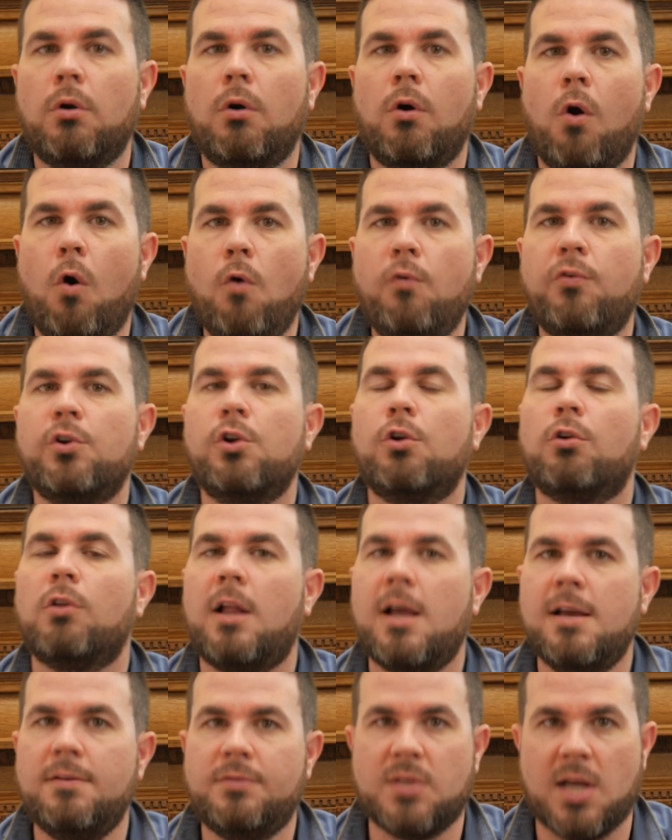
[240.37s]
over your
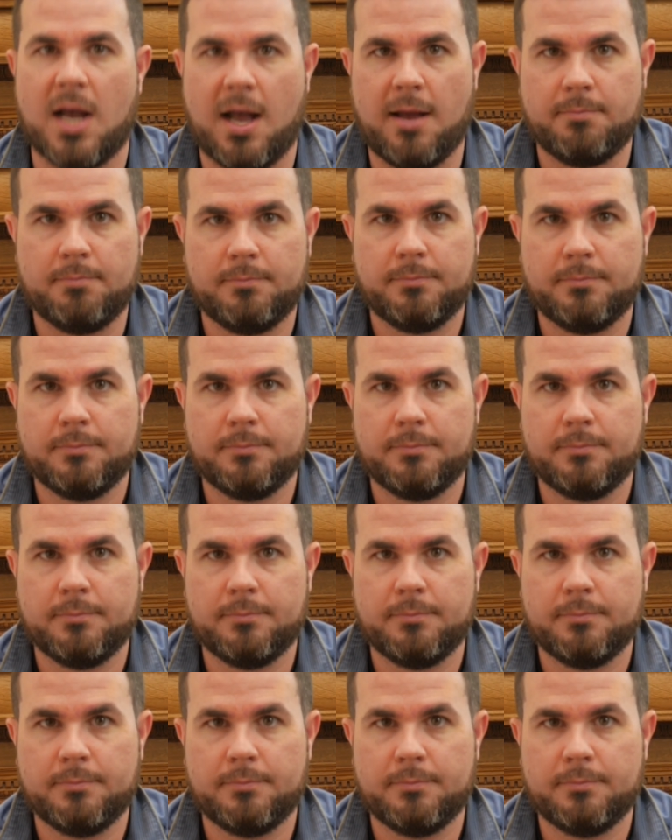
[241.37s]
lifetime.